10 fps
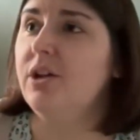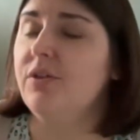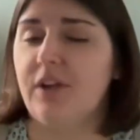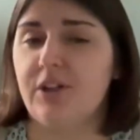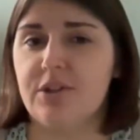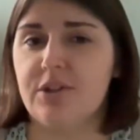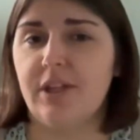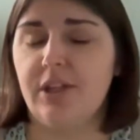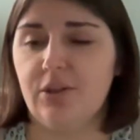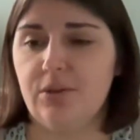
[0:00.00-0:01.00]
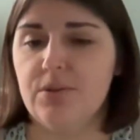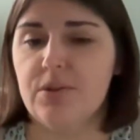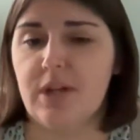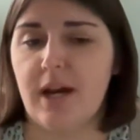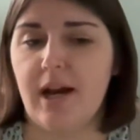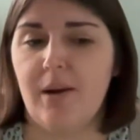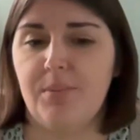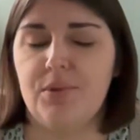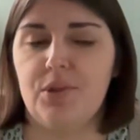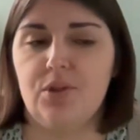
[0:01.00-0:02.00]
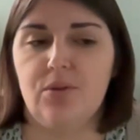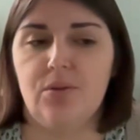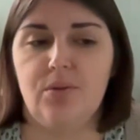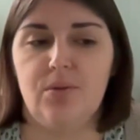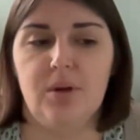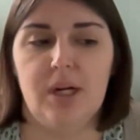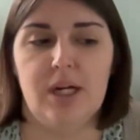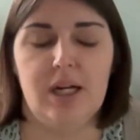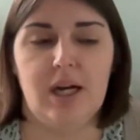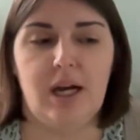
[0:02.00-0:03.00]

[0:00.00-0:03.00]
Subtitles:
funders can use top to